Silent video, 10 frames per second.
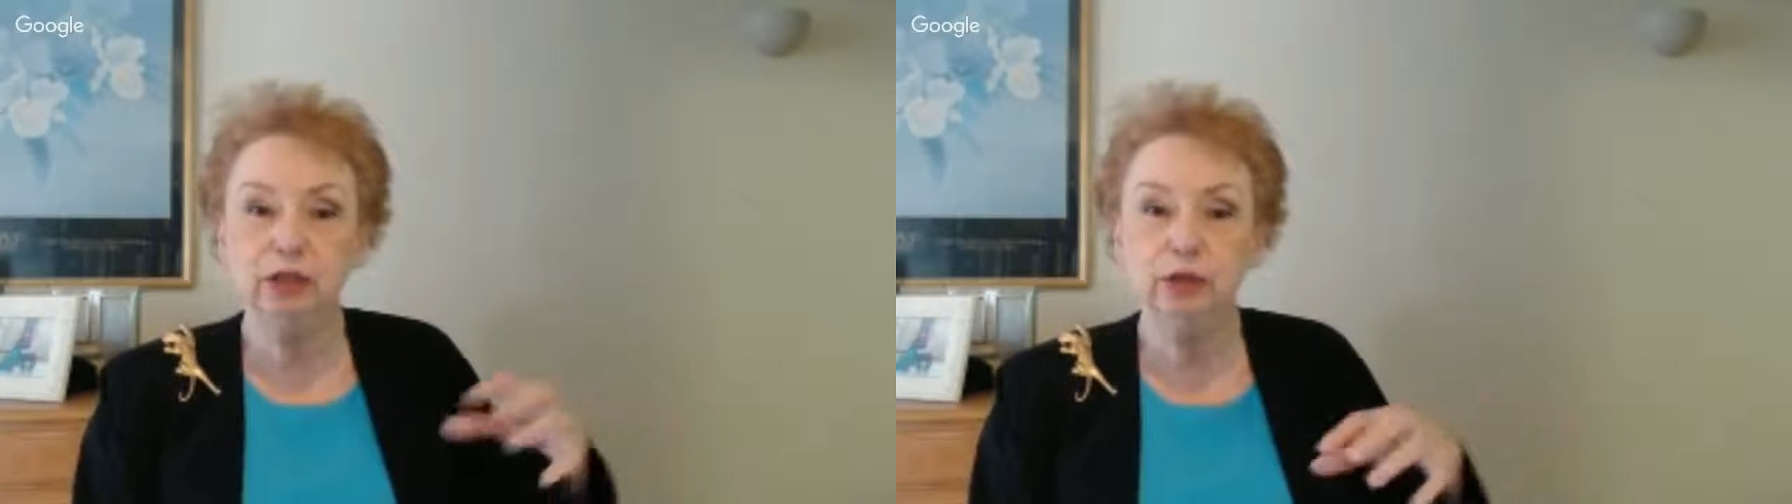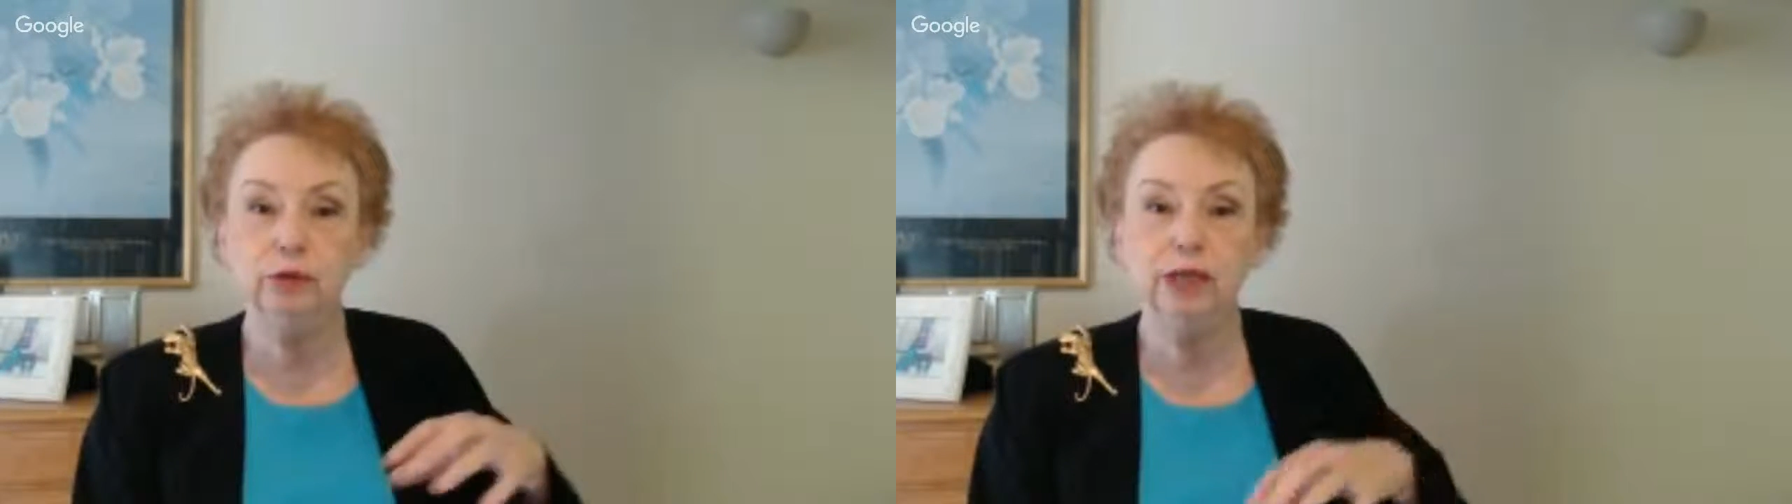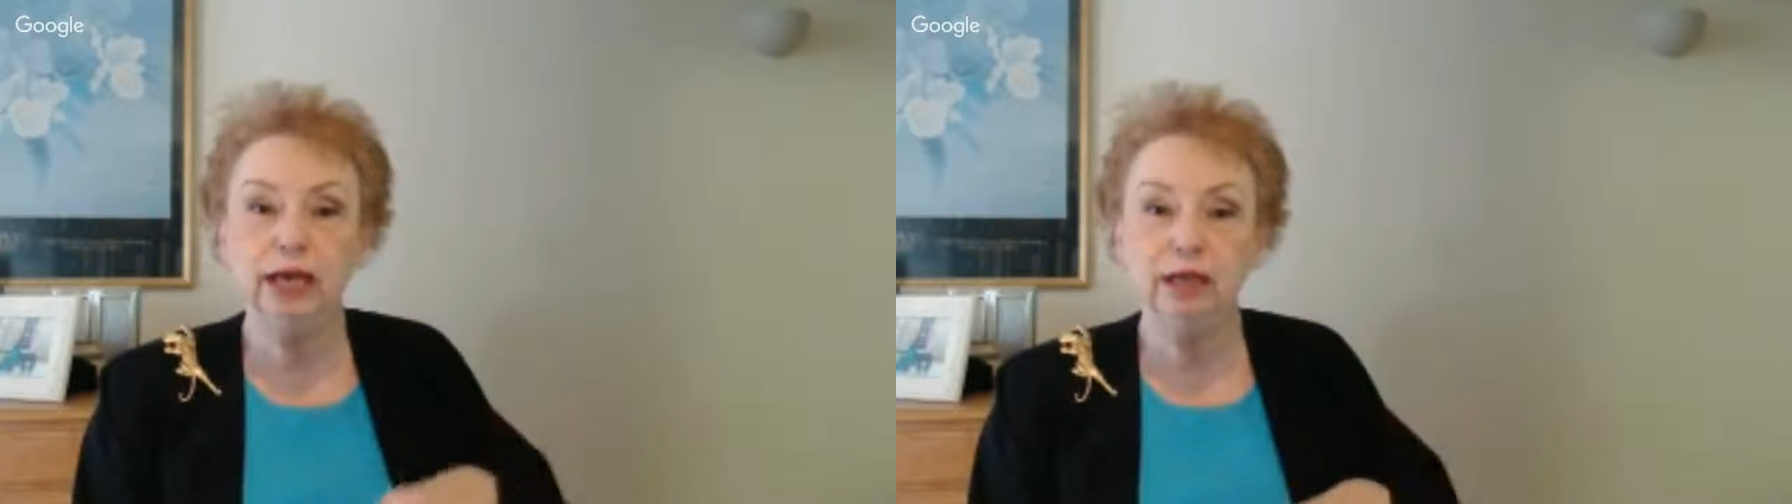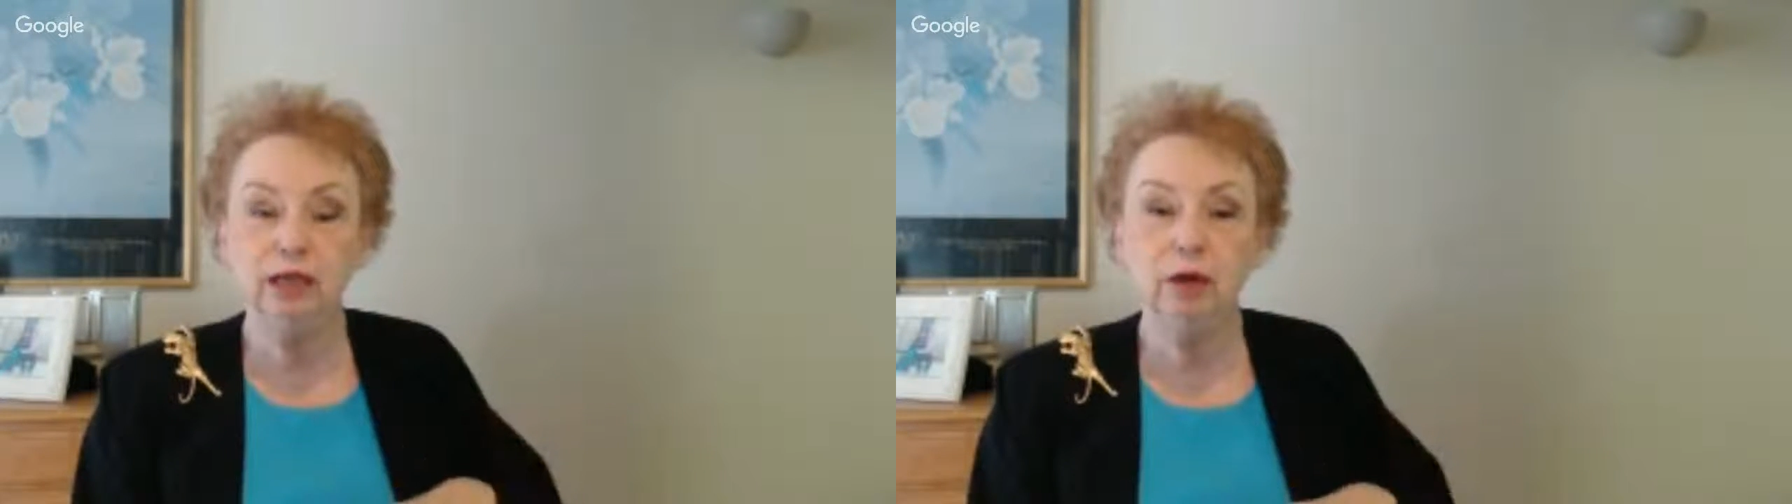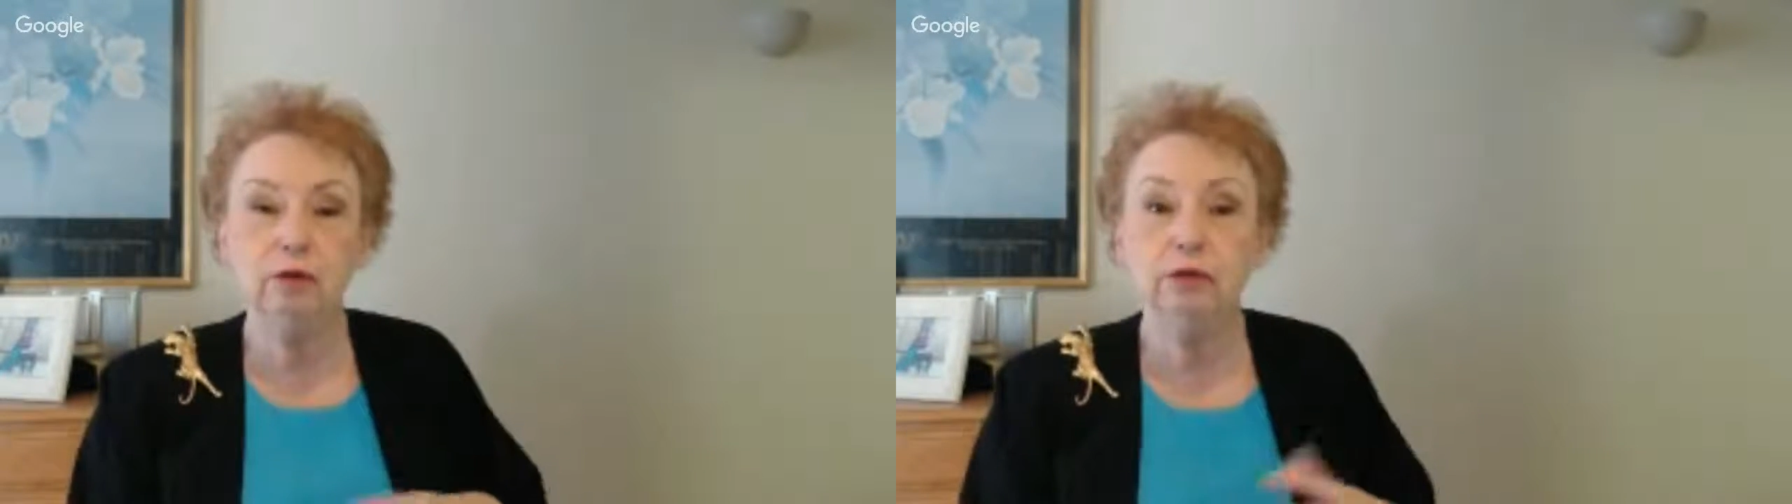to that
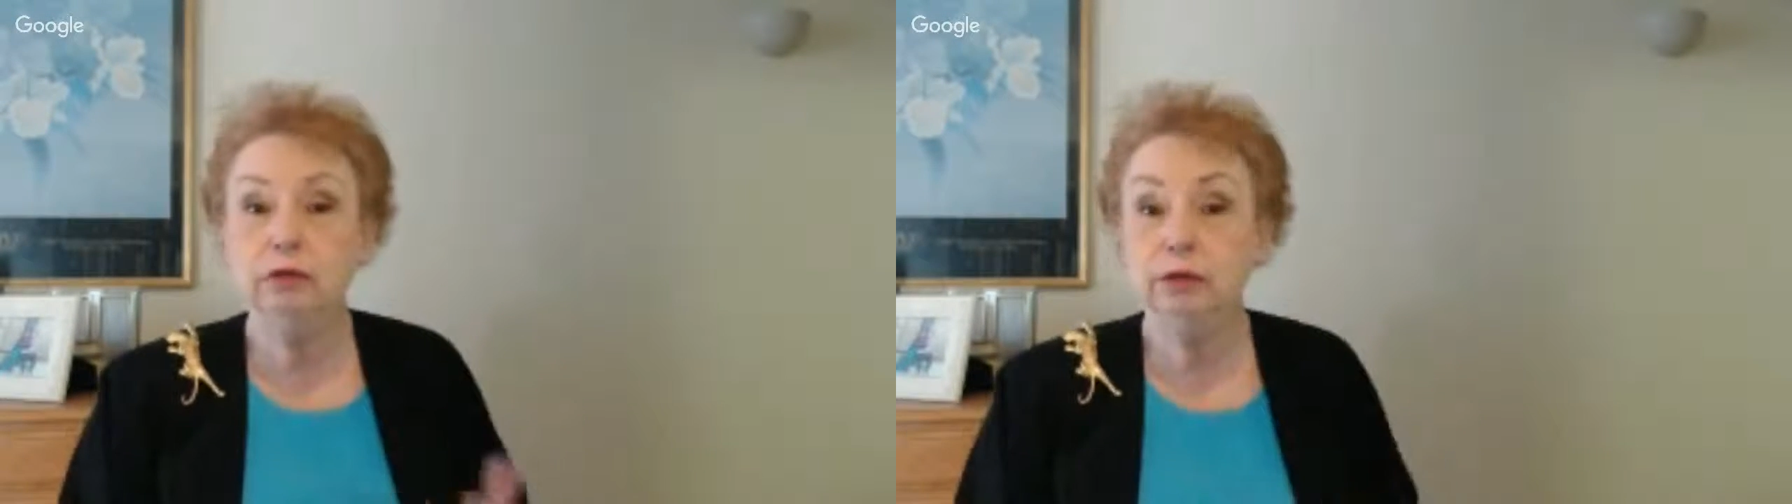load to